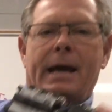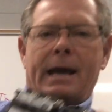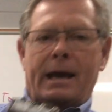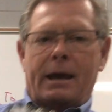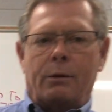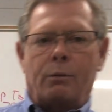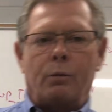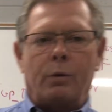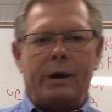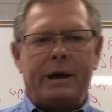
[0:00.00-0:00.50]

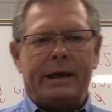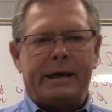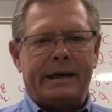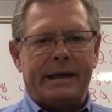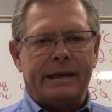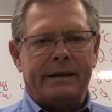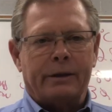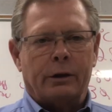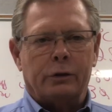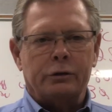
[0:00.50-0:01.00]
and we
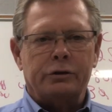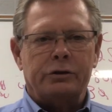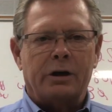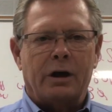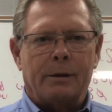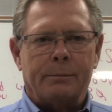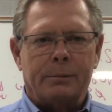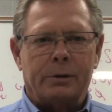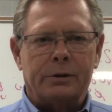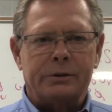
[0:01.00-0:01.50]
get those
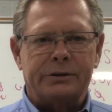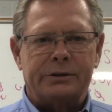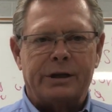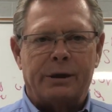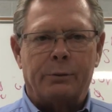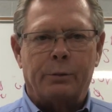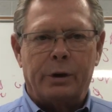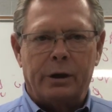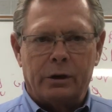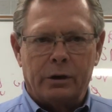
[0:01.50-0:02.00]
numbers,
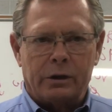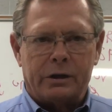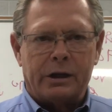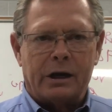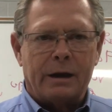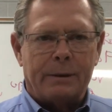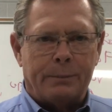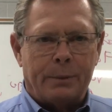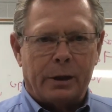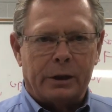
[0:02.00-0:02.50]
and we look it
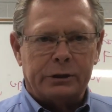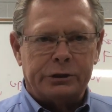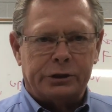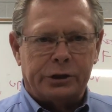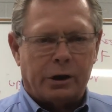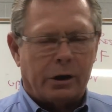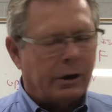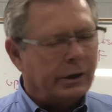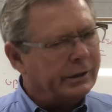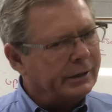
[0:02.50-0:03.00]
up on a
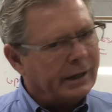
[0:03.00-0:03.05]
chart,